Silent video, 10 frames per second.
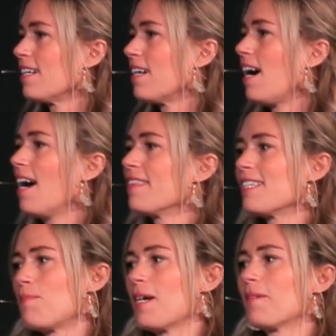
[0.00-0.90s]
on the
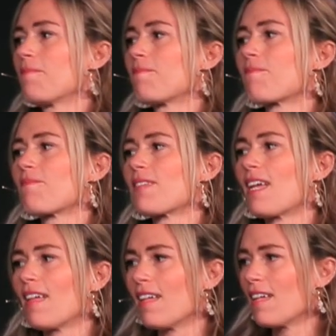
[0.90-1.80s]
Spirit.
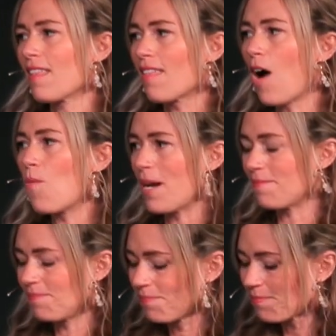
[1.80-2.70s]
Thought one
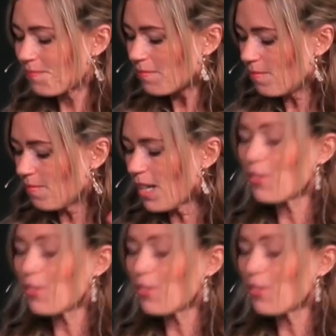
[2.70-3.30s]
the